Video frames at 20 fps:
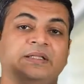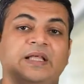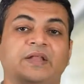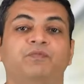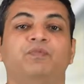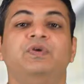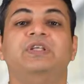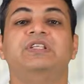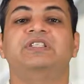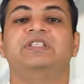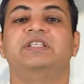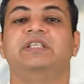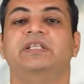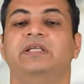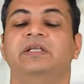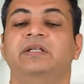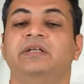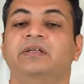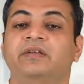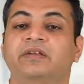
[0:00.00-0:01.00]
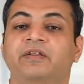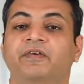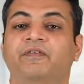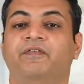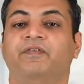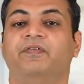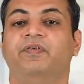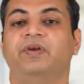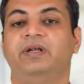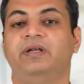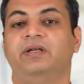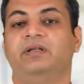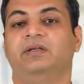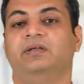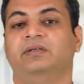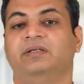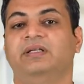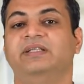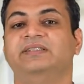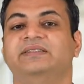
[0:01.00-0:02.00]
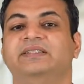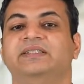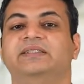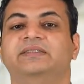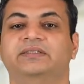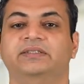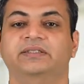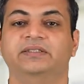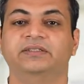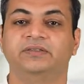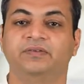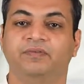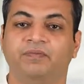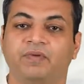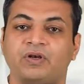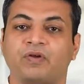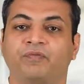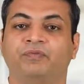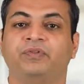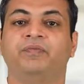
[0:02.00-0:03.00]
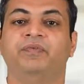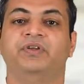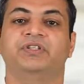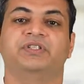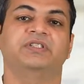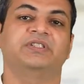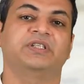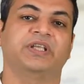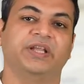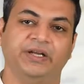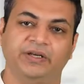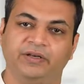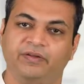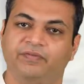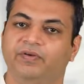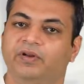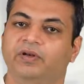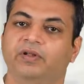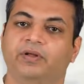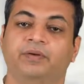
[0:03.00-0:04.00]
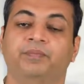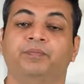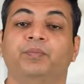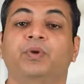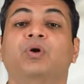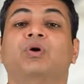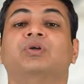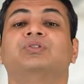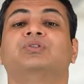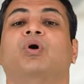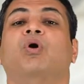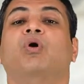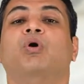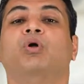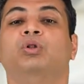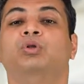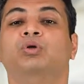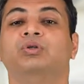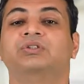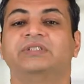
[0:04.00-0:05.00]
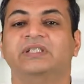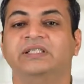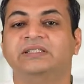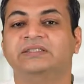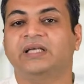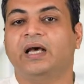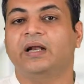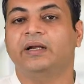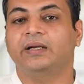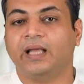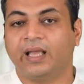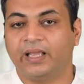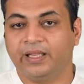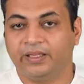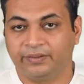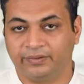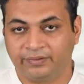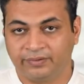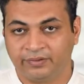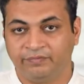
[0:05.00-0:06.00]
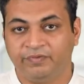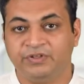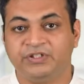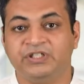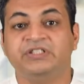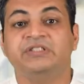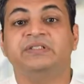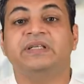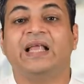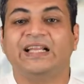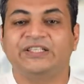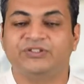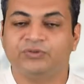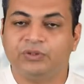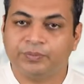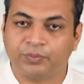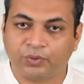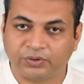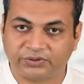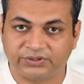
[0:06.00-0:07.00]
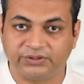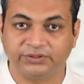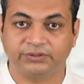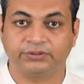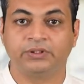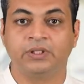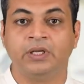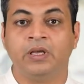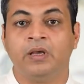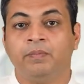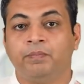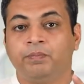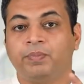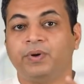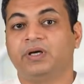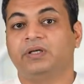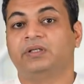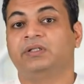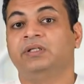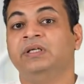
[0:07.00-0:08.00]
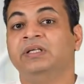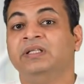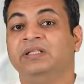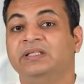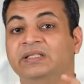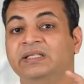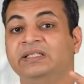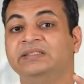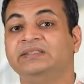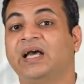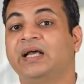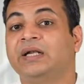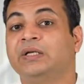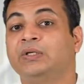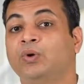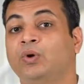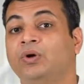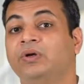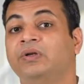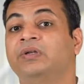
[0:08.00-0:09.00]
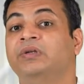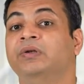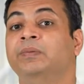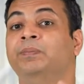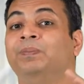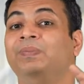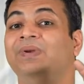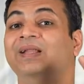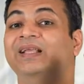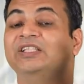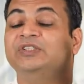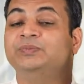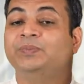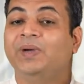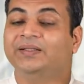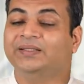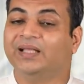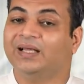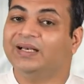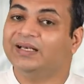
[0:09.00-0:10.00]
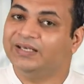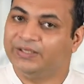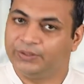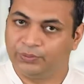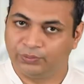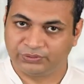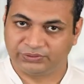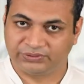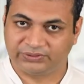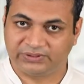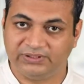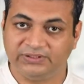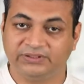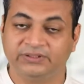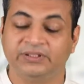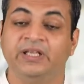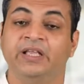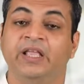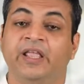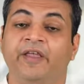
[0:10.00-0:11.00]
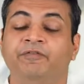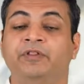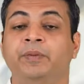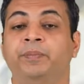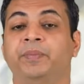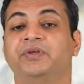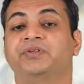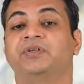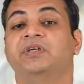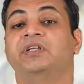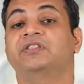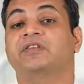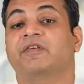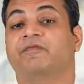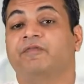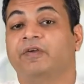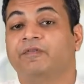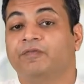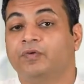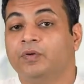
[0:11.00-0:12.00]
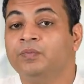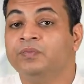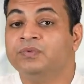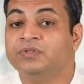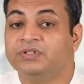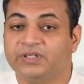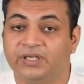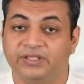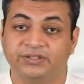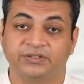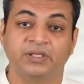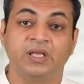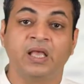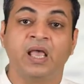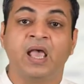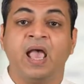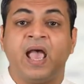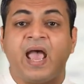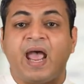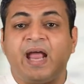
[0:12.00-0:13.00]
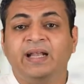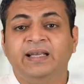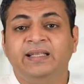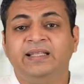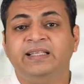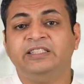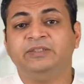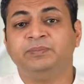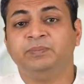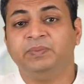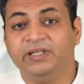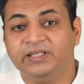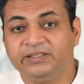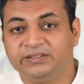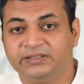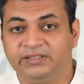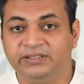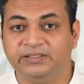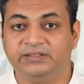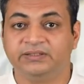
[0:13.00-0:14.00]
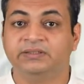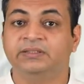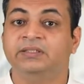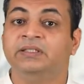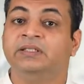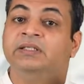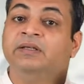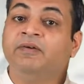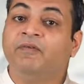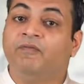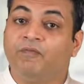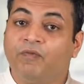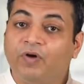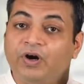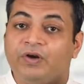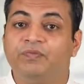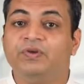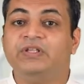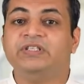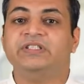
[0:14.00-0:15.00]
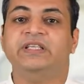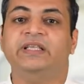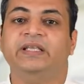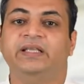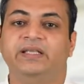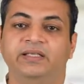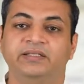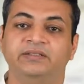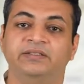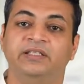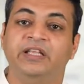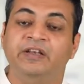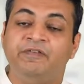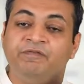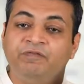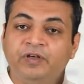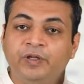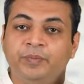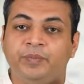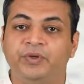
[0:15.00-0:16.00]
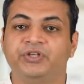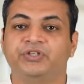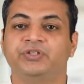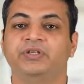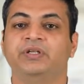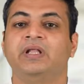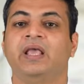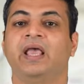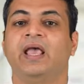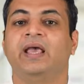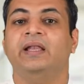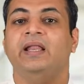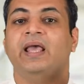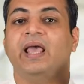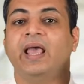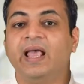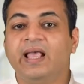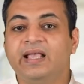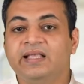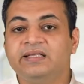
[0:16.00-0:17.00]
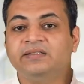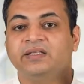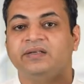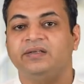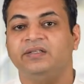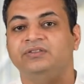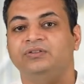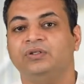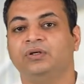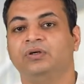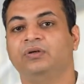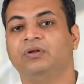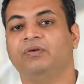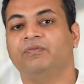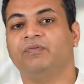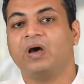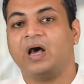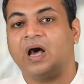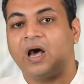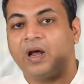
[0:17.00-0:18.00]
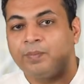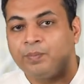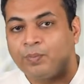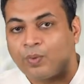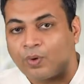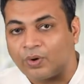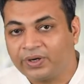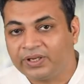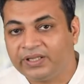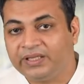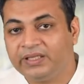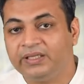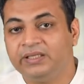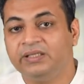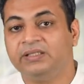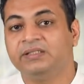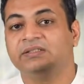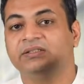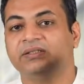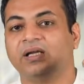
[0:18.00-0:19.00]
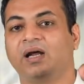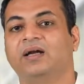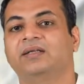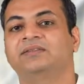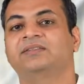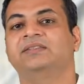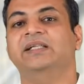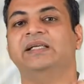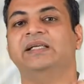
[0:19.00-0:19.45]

Then we see different diseases, one of the which is kidney failure. Because all those cells are dying, which is natural process, but these are not replaced by the new cells if the patient is suffering from stress. At these places, what we see is inflammation and as the result of our body starts